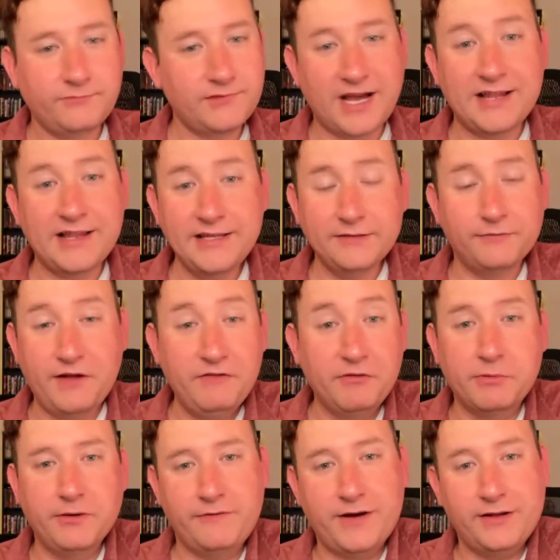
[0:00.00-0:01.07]
I like the flavor
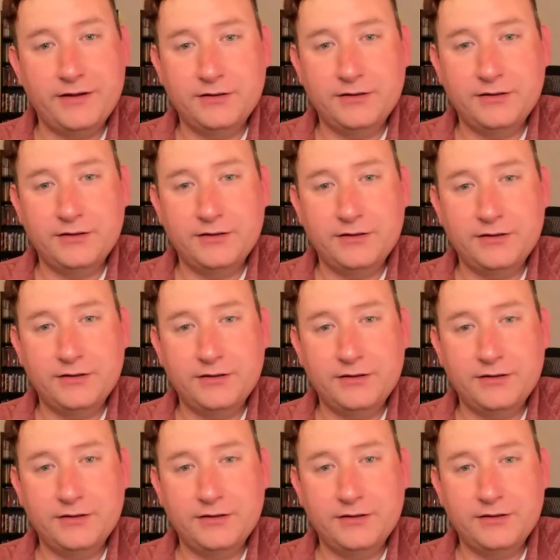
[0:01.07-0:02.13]
profile.
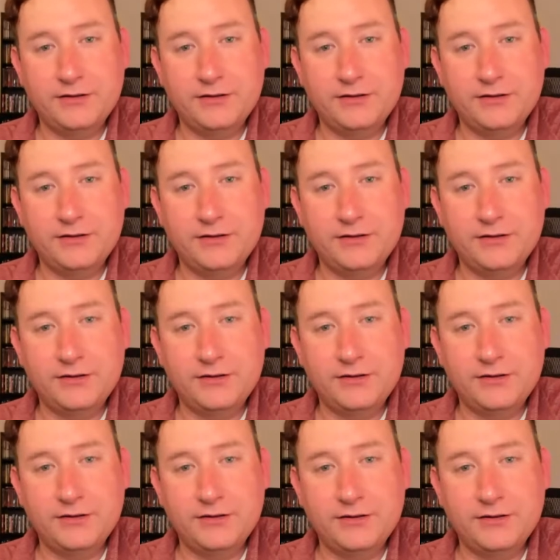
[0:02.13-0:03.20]
proof.
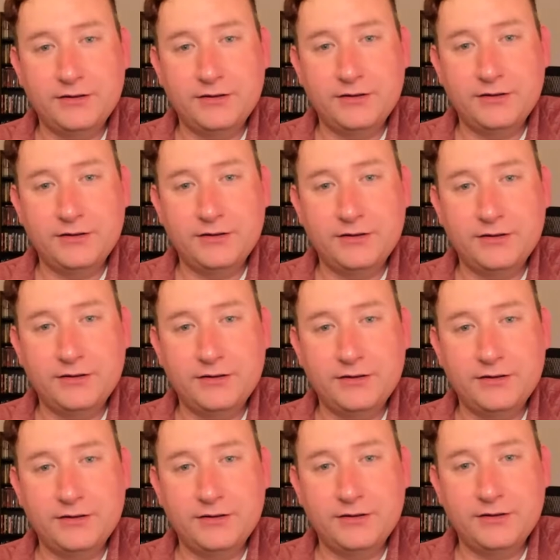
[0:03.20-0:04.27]
All three pours
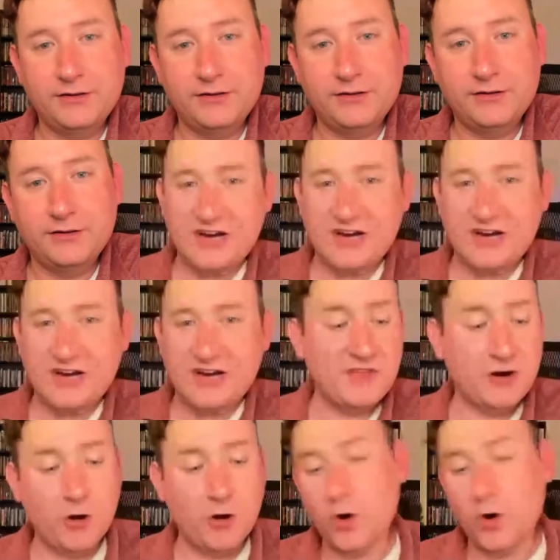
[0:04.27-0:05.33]
we tried tonight were great.
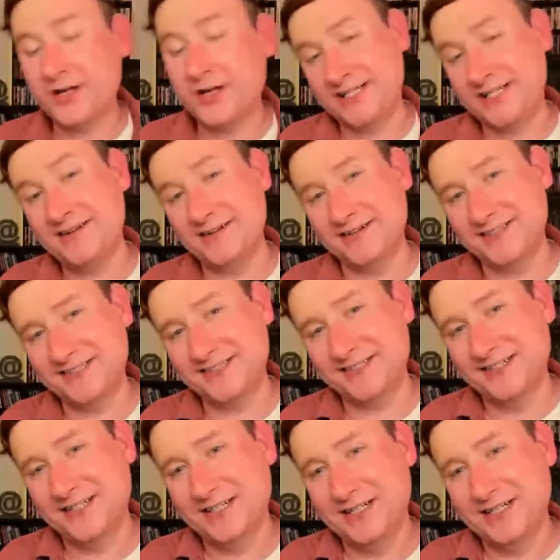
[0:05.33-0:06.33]
They're all contenders.